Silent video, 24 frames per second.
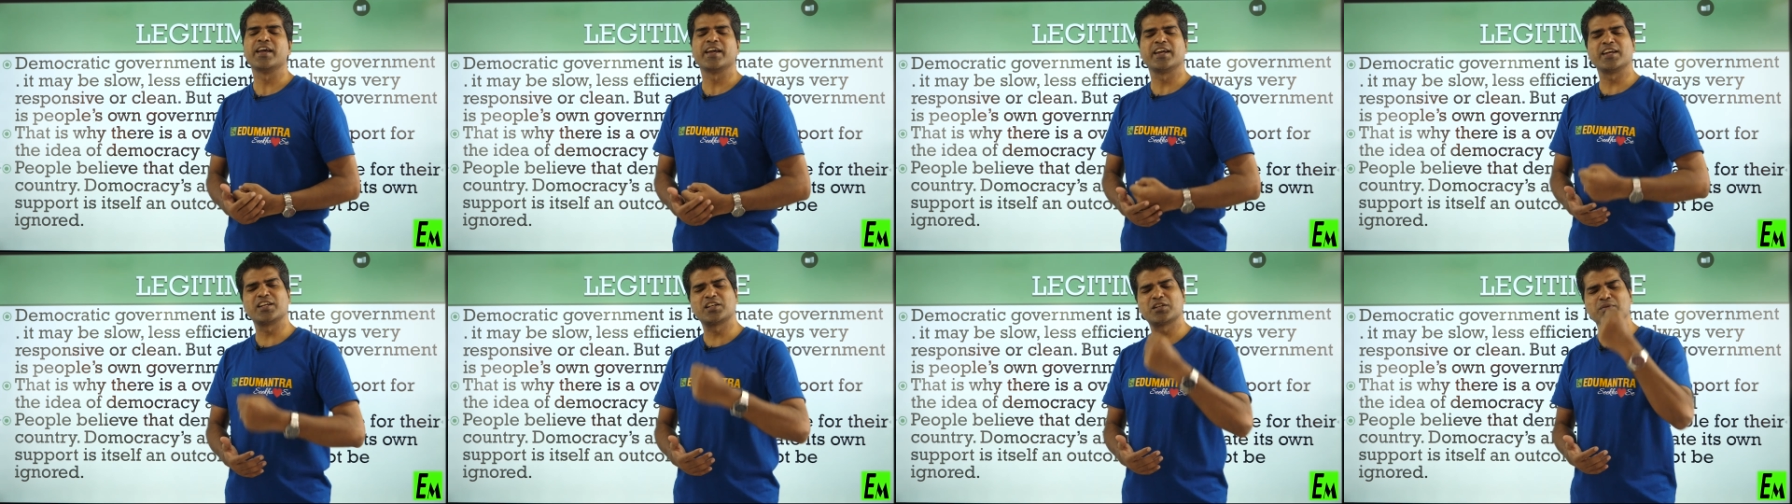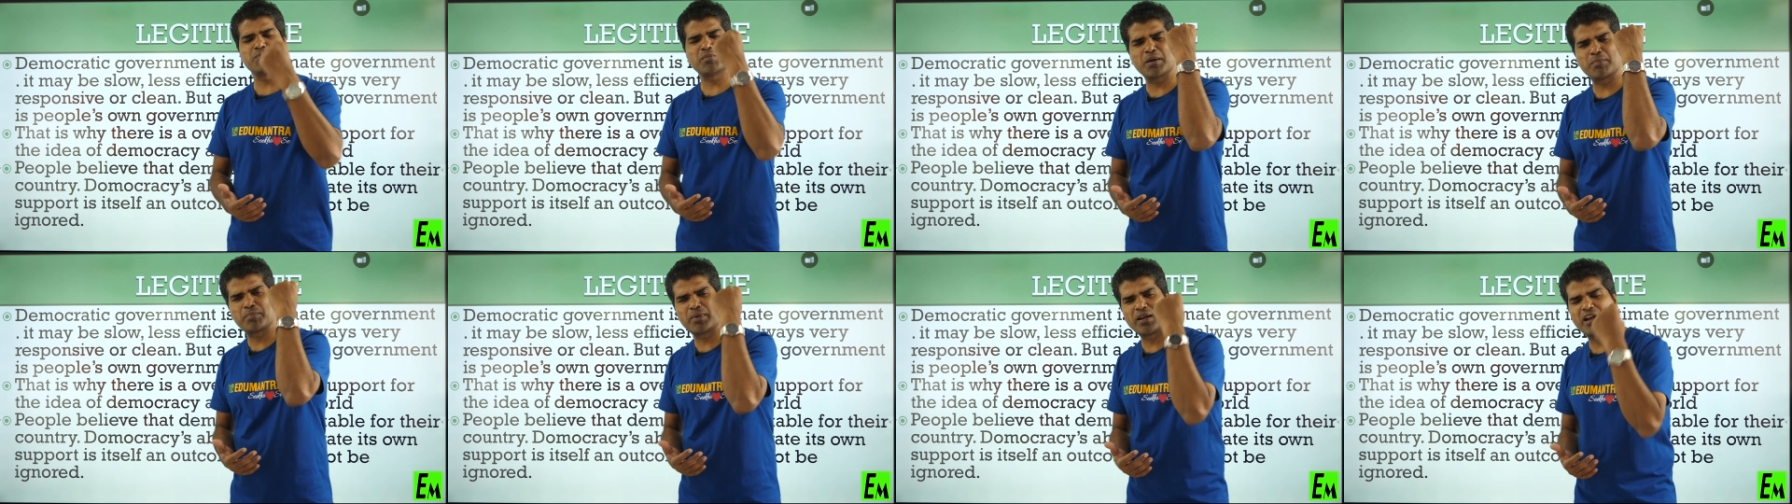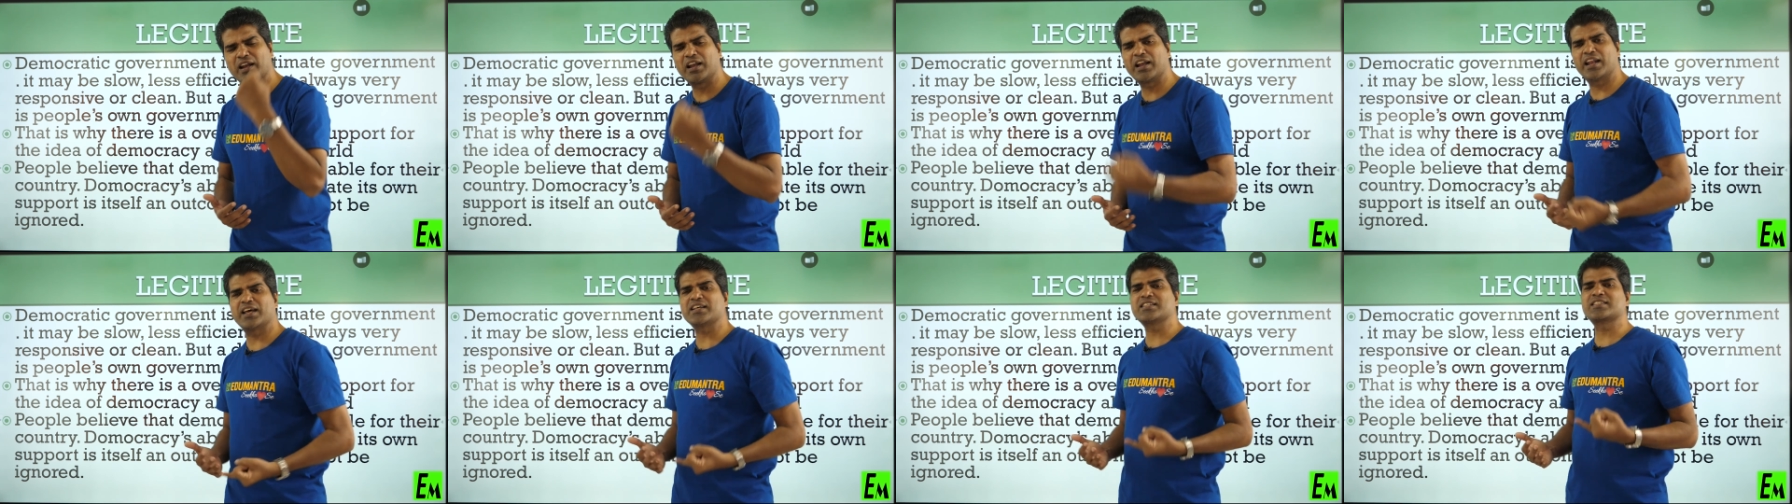It may be
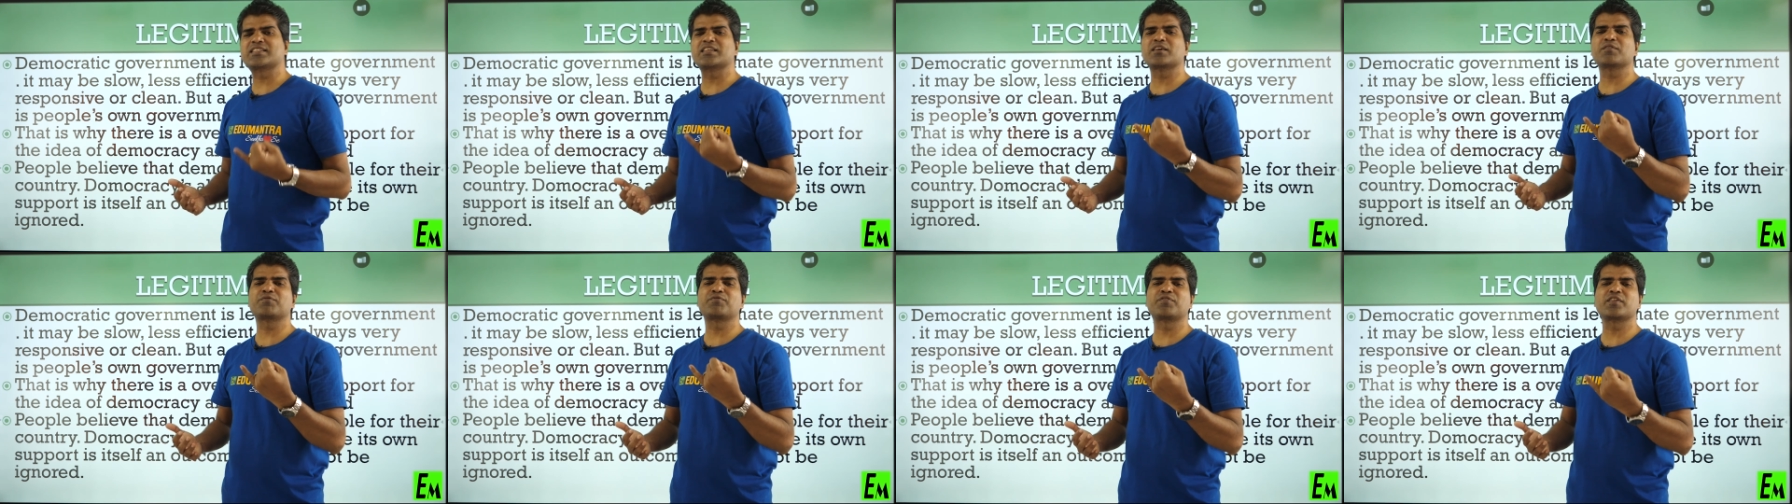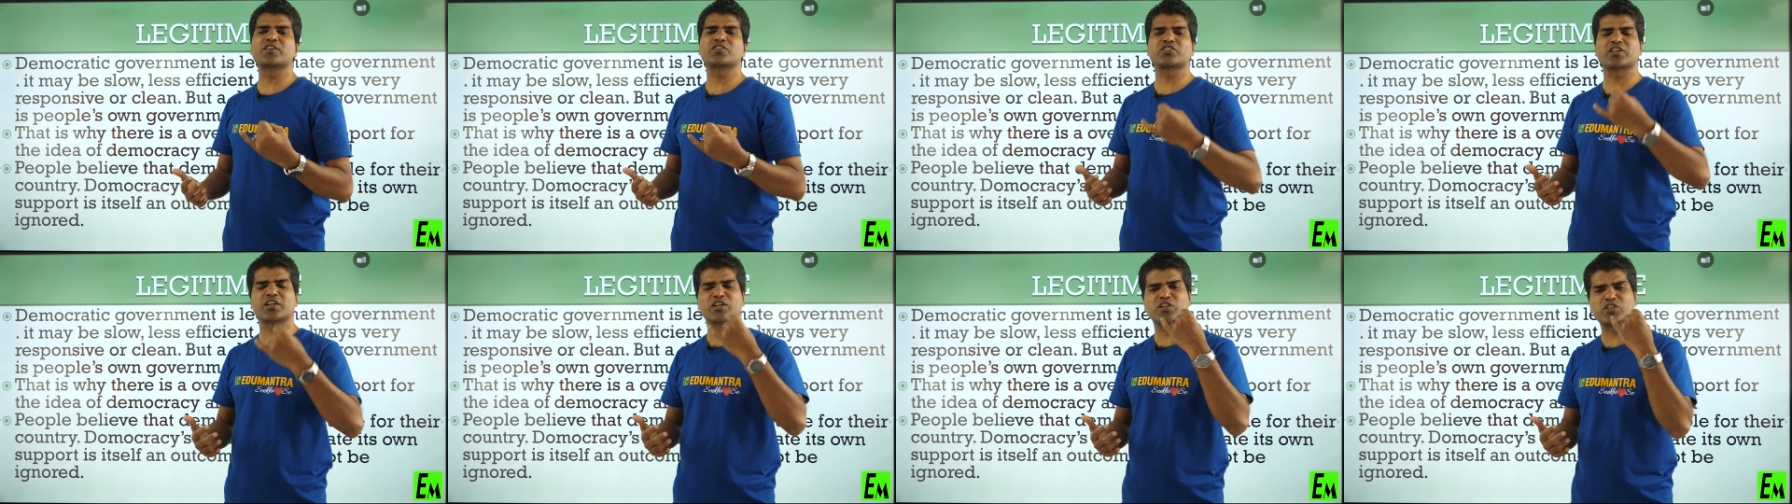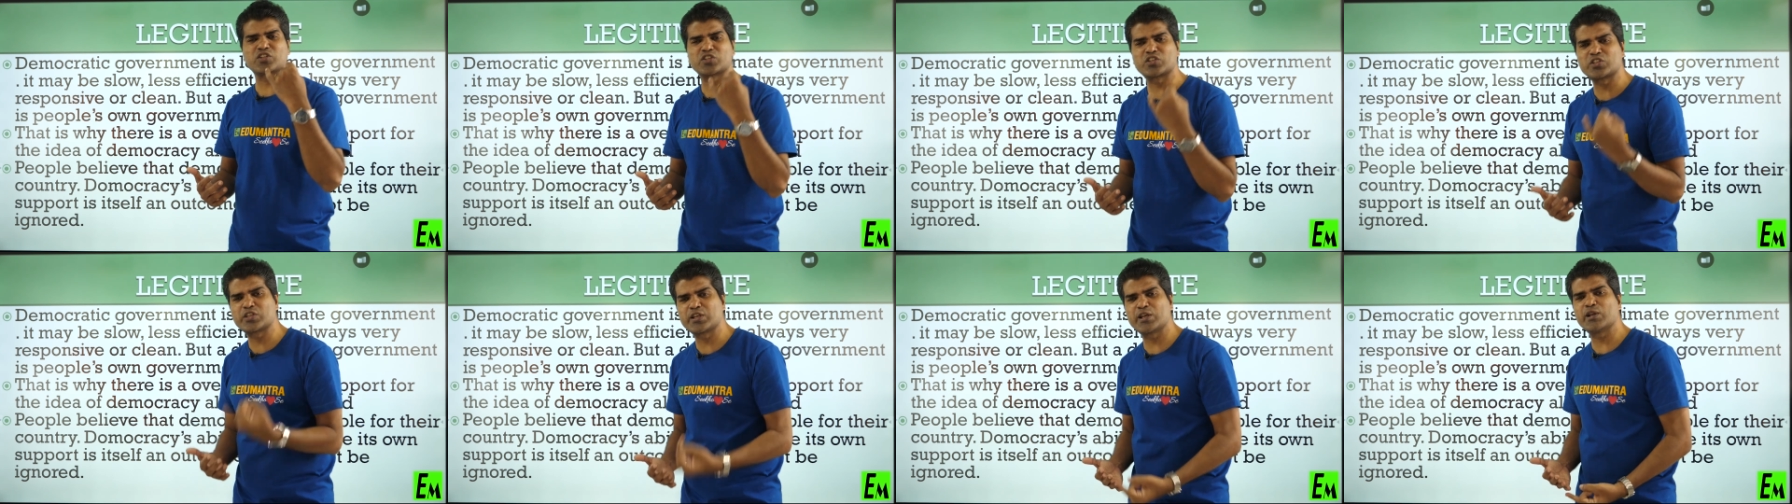less
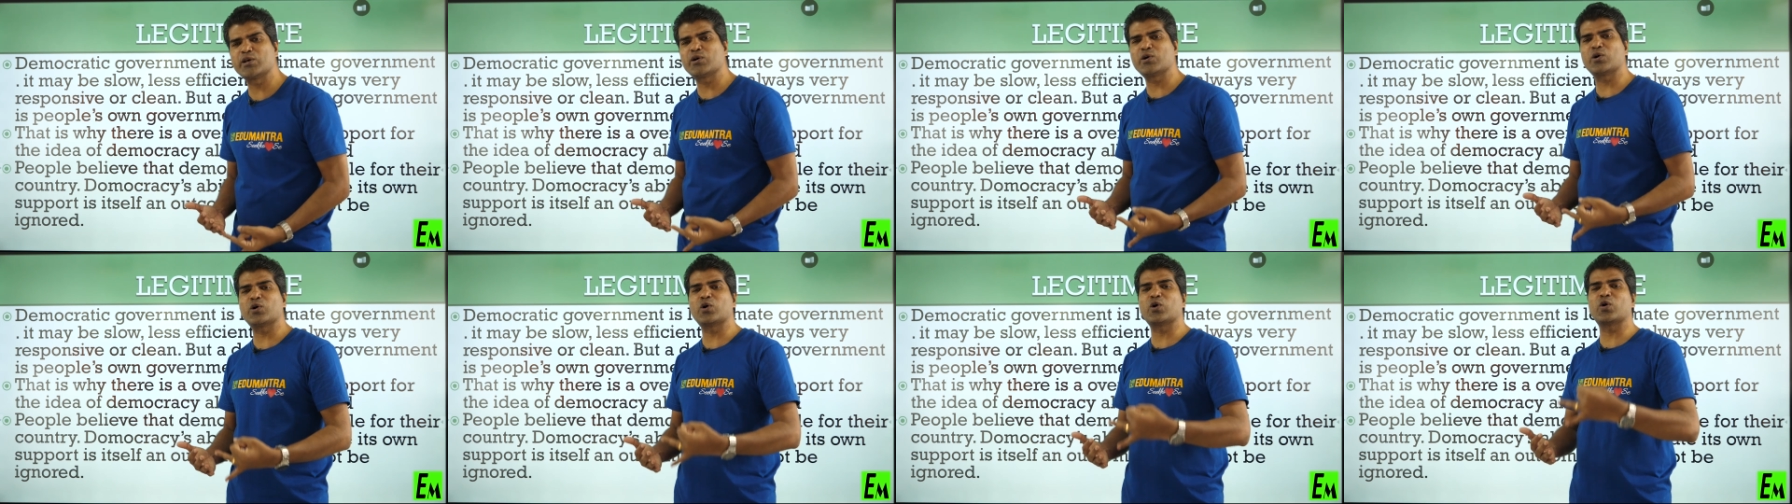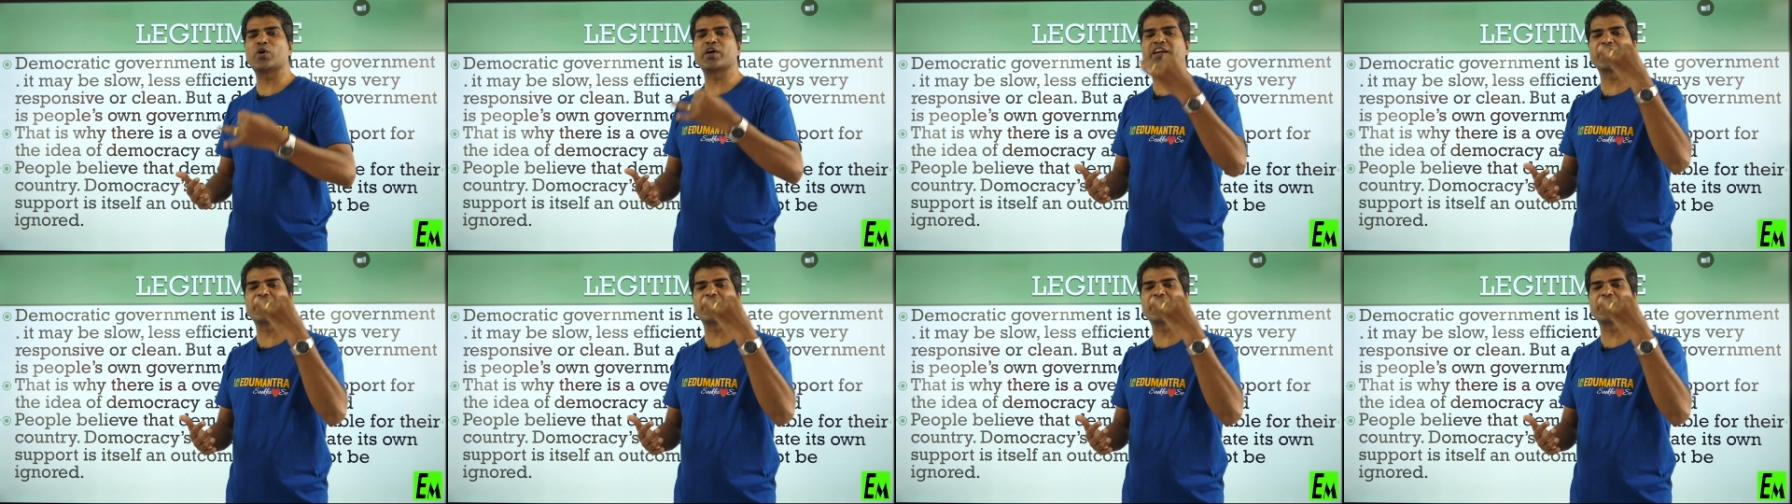efficient, slow,